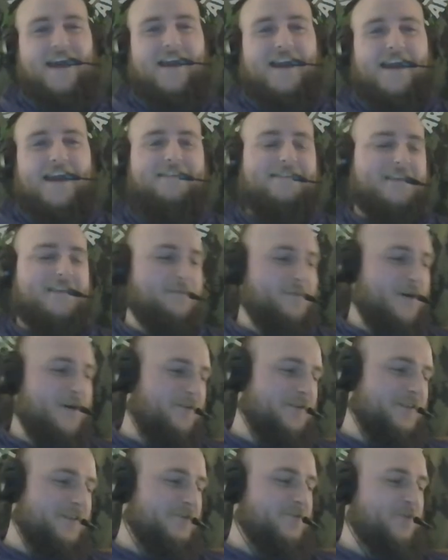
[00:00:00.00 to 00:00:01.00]
I got to say,
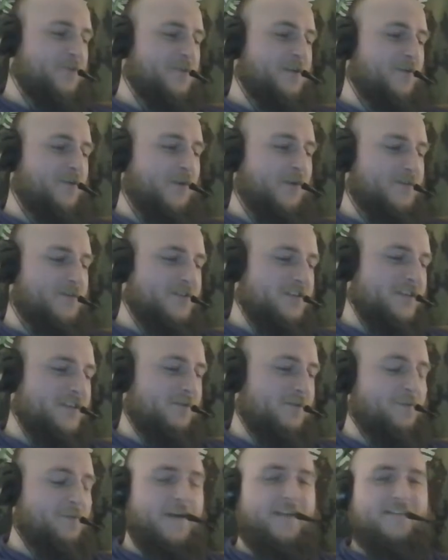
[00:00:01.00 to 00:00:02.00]
Moen, there's only one thing
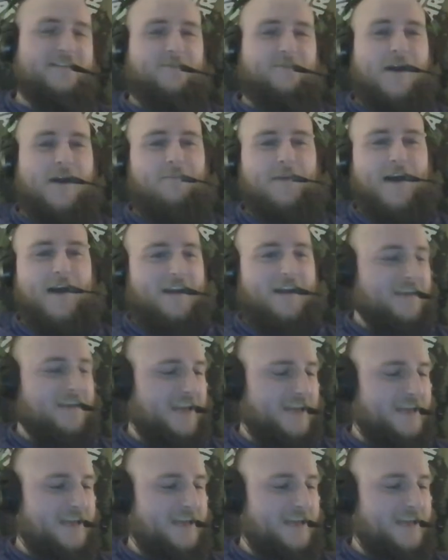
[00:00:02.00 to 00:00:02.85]
that remains in my mind.